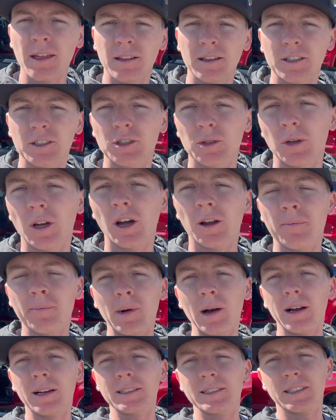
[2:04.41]
Let's do an
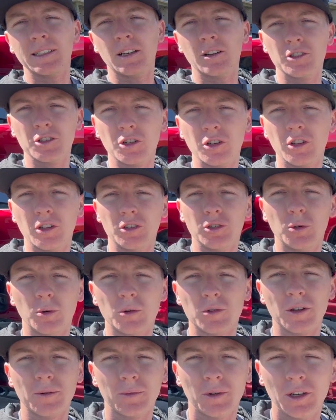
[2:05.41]
unboxing. I'll show you the
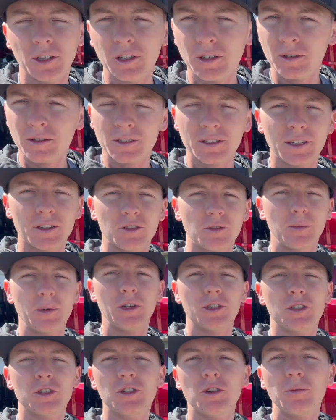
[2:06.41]
tools I'm going to use. This will be
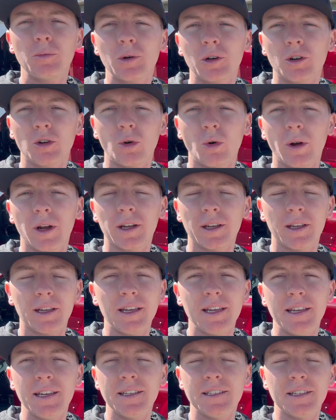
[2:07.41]
a super quick,
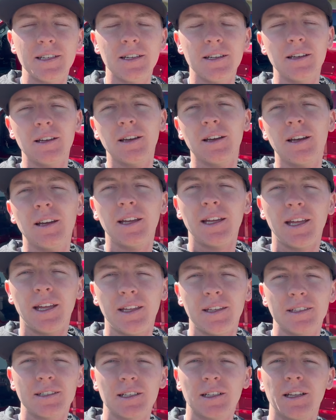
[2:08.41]
easy
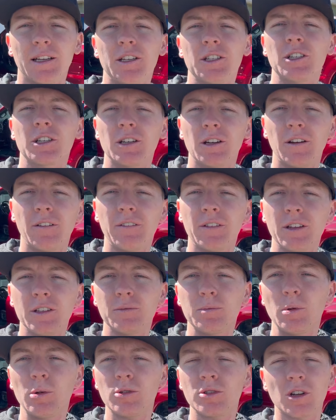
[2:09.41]
installation of these
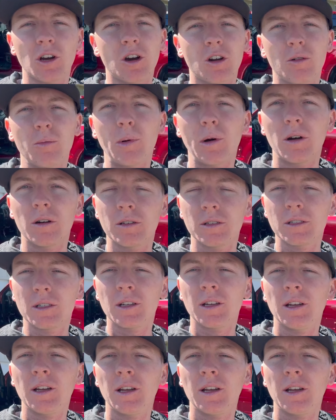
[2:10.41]
Boost Auto Parts